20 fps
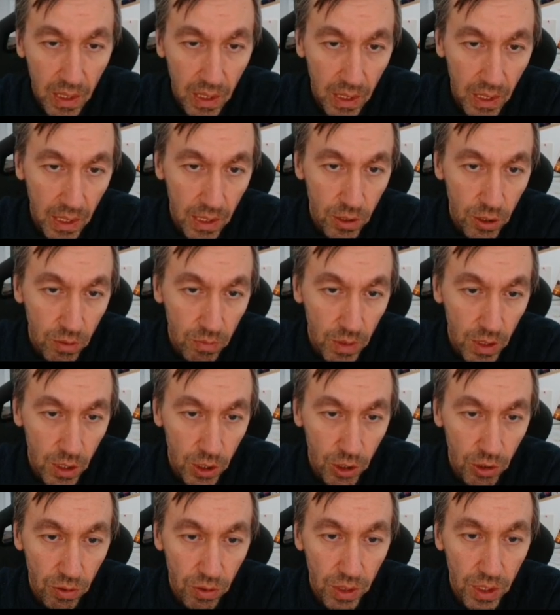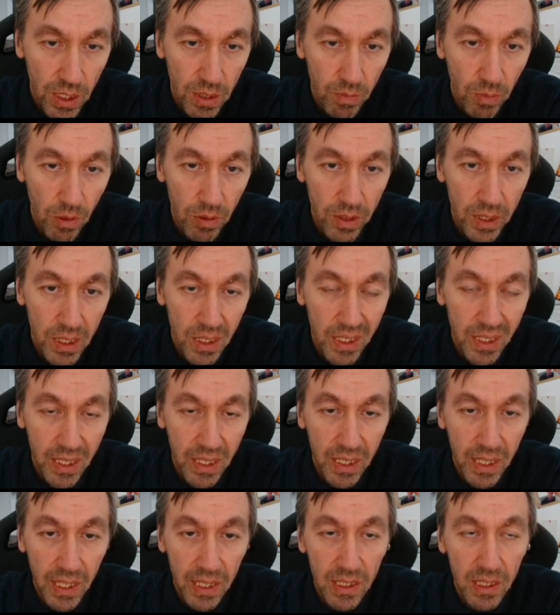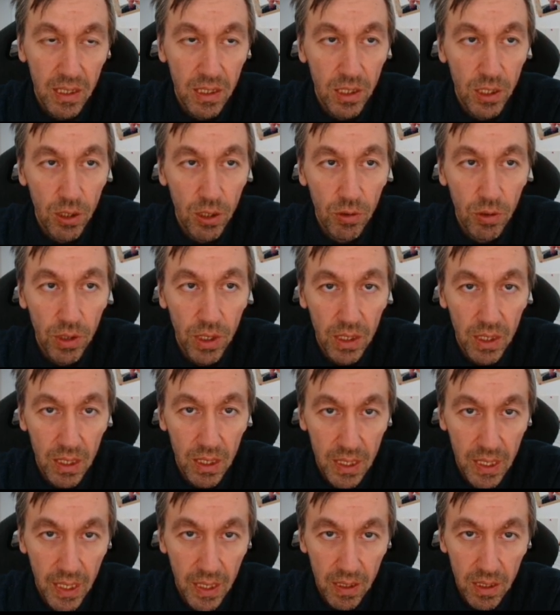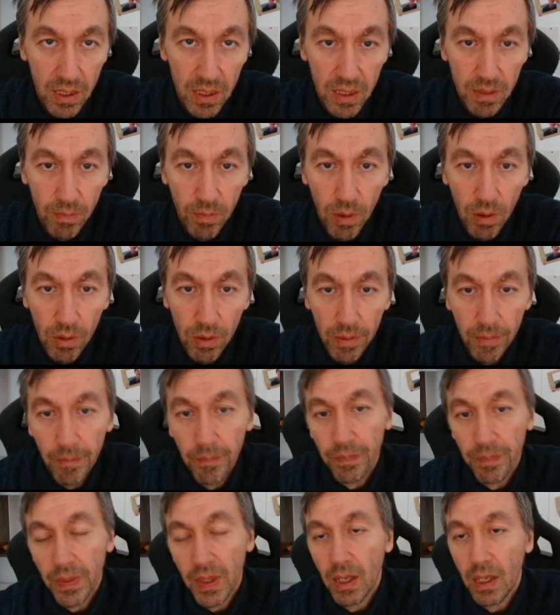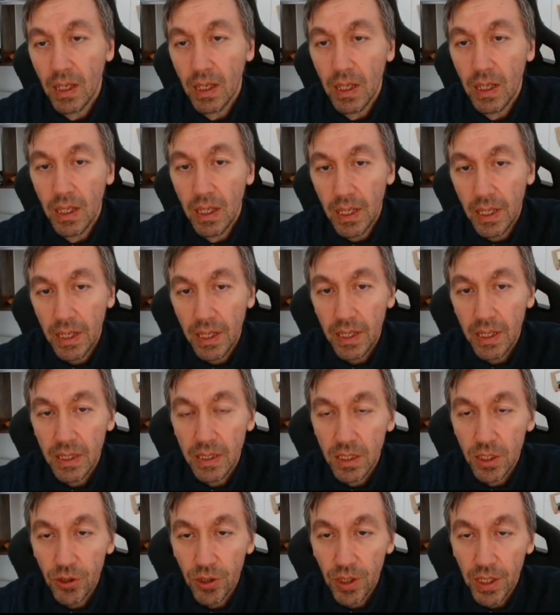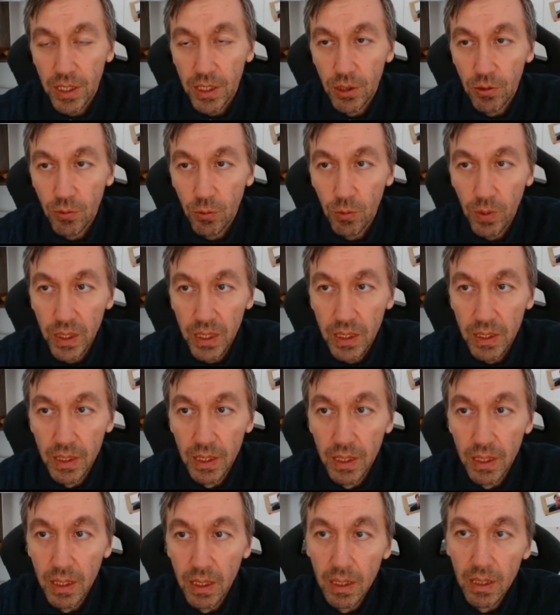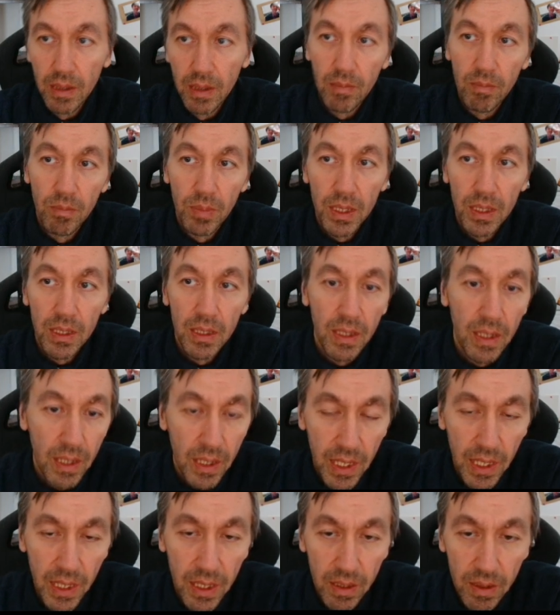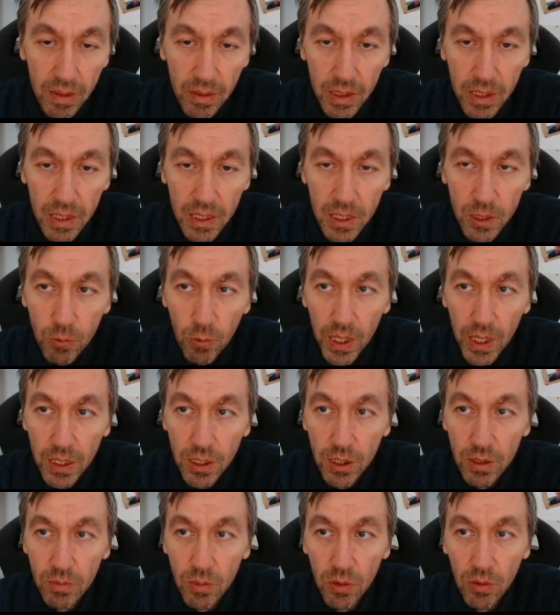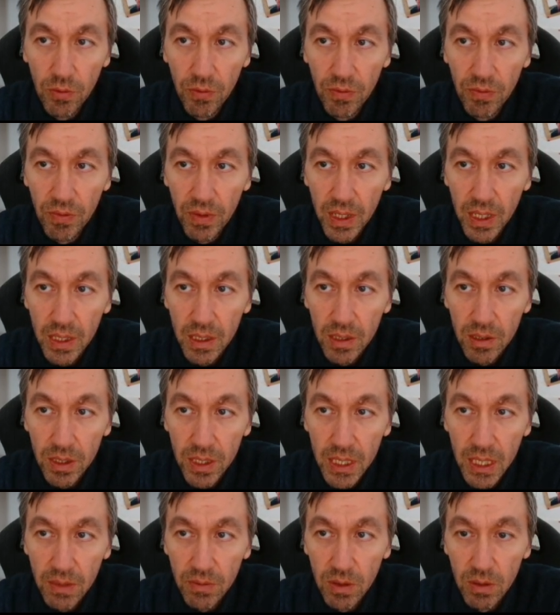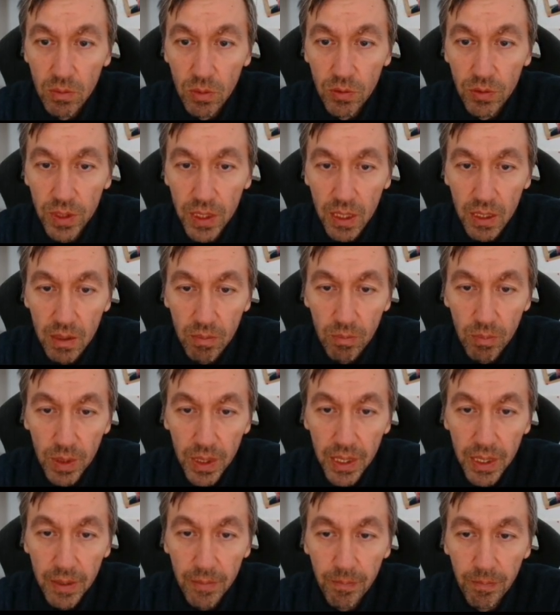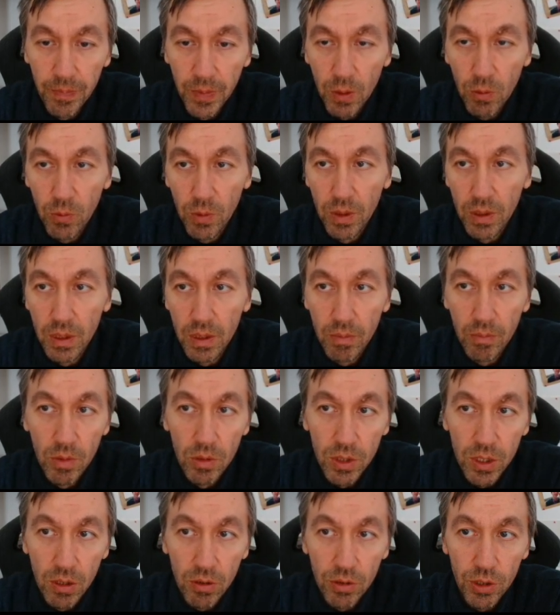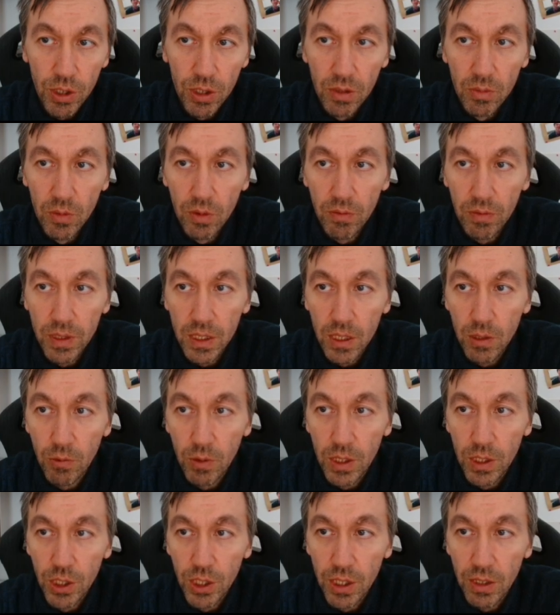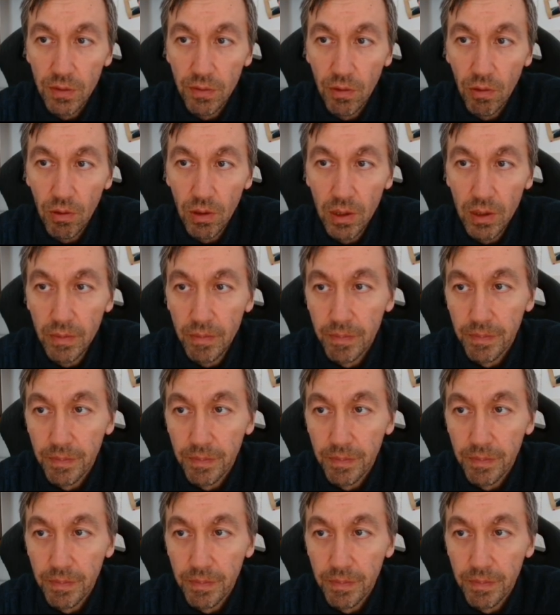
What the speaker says: and to make sure these pawns are disconnected, so you can attack this pawn and try to win it. But again, it's white to move, and there are several moves he can play. Most logical move is queen g4,